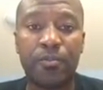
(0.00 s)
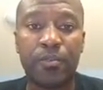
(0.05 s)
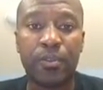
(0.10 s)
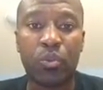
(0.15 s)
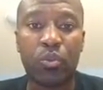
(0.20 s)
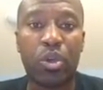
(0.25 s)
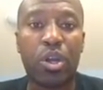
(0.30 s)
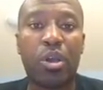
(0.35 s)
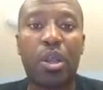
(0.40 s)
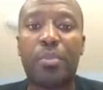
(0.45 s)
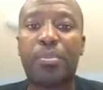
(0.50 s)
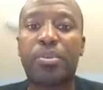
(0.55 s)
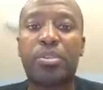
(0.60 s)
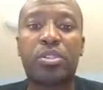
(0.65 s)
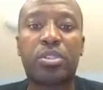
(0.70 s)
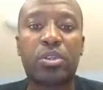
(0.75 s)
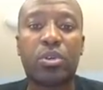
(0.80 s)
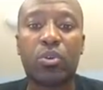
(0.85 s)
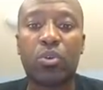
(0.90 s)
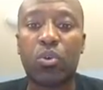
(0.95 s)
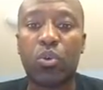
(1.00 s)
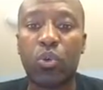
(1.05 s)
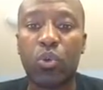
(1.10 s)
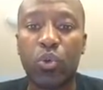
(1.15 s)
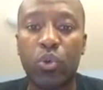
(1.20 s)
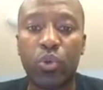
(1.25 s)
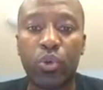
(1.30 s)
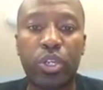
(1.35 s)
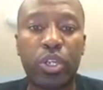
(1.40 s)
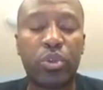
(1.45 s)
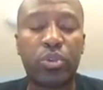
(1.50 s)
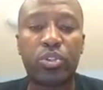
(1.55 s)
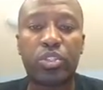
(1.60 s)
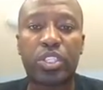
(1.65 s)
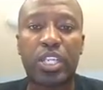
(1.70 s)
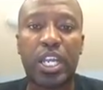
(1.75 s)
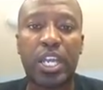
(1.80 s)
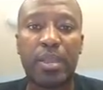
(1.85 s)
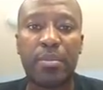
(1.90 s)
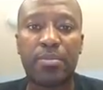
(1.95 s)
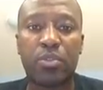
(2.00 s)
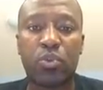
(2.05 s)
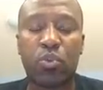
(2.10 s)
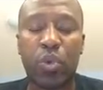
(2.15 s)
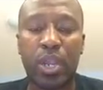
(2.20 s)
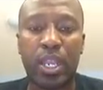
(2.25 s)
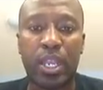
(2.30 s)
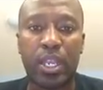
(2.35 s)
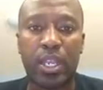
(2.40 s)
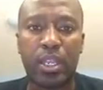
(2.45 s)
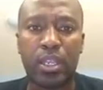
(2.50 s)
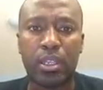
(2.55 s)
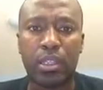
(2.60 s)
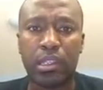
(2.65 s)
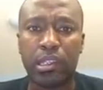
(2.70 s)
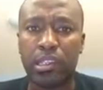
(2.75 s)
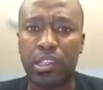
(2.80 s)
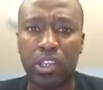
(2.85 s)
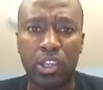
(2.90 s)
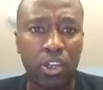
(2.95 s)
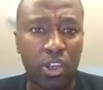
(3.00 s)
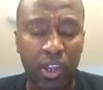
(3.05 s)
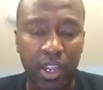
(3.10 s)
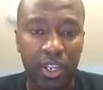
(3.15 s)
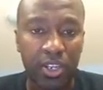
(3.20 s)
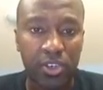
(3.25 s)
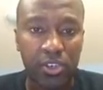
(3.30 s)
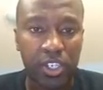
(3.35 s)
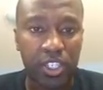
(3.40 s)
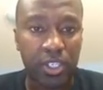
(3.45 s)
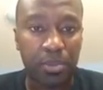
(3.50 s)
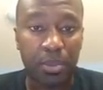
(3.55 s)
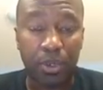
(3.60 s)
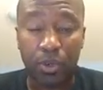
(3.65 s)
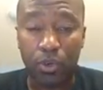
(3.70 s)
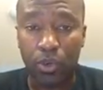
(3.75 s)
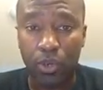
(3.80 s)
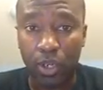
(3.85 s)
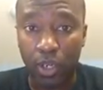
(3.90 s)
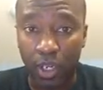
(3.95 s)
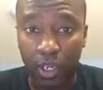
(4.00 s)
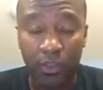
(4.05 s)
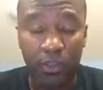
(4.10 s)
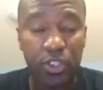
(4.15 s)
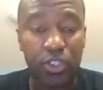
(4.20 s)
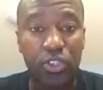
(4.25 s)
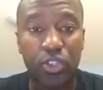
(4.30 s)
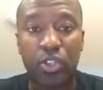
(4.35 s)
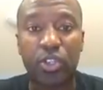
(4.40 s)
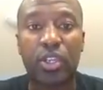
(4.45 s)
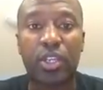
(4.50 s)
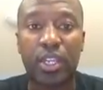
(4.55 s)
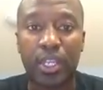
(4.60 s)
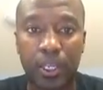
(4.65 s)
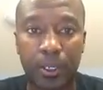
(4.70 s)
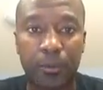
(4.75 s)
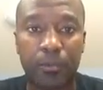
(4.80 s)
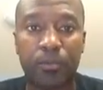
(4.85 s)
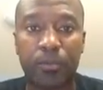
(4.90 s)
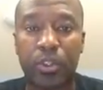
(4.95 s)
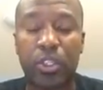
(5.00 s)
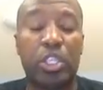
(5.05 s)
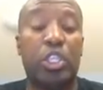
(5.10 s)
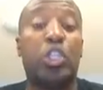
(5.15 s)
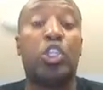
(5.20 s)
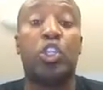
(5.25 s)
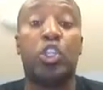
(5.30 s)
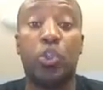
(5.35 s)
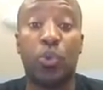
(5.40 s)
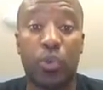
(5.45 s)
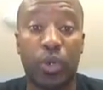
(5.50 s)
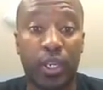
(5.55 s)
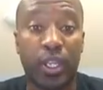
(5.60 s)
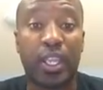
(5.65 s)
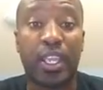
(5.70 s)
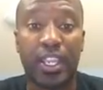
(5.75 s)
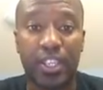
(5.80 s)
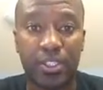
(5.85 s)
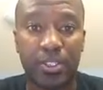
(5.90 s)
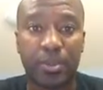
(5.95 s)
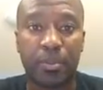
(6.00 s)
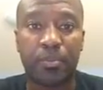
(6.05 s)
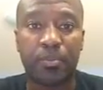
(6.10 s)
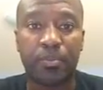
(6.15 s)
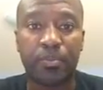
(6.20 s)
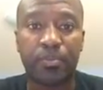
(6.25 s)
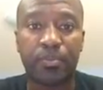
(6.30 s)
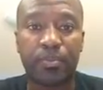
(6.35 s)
What happened to all those times when you're not interested, but all of a sudden now you want to get some?